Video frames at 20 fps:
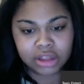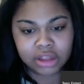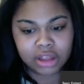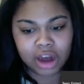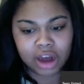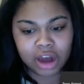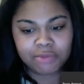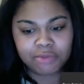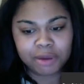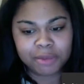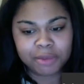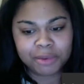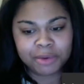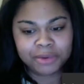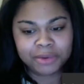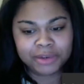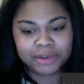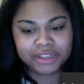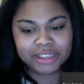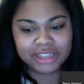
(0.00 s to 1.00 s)
of people
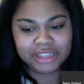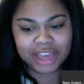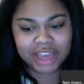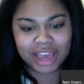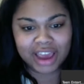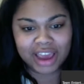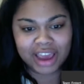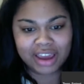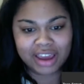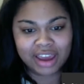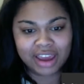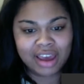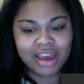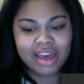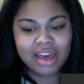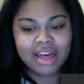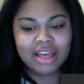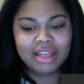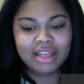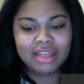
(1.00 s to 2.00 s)
were saying
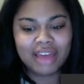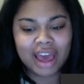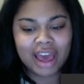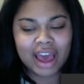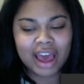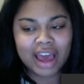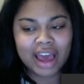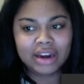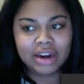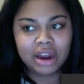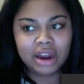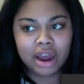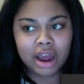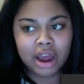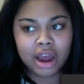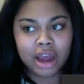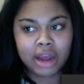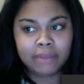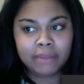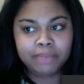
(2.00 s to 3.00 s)
that
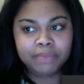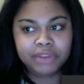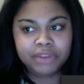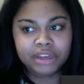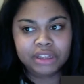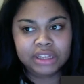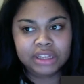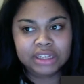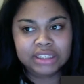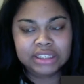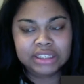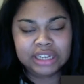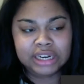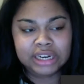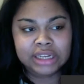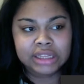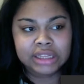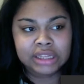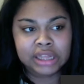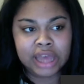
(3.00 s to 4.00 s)
they
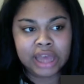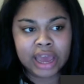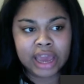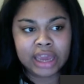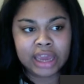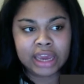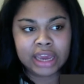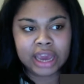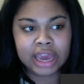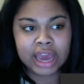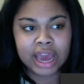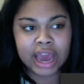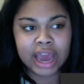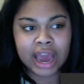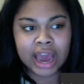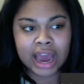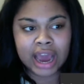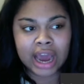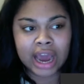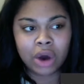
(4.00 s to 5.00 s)
didn't like
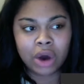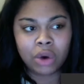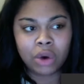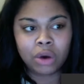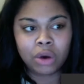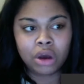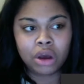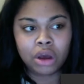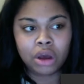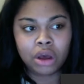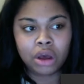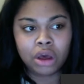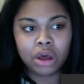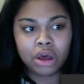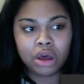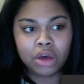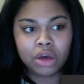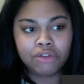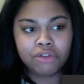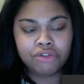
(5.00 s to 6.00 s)
how
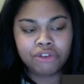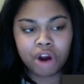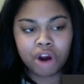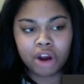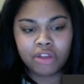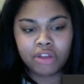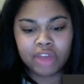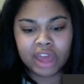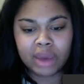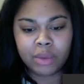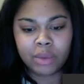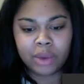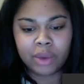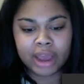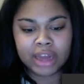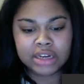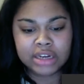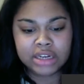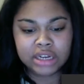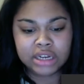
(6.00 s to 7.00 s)
far they
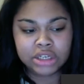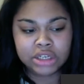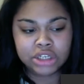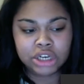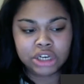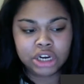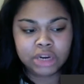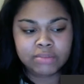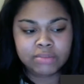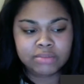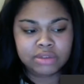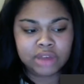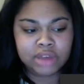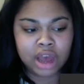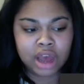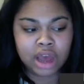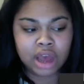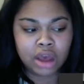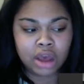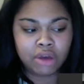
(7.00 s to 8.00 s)
went in terms
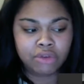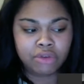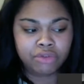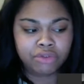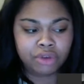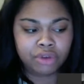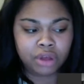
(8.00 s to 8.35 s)
of